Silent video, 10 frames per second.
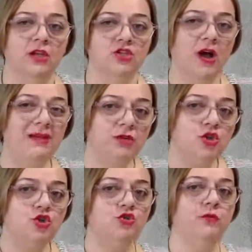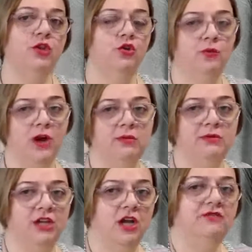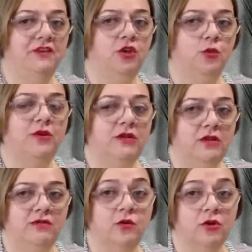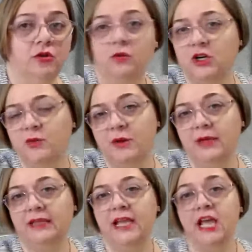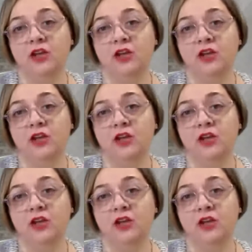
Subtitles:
So I'm assuming you probably got fingerprinted for the work permit.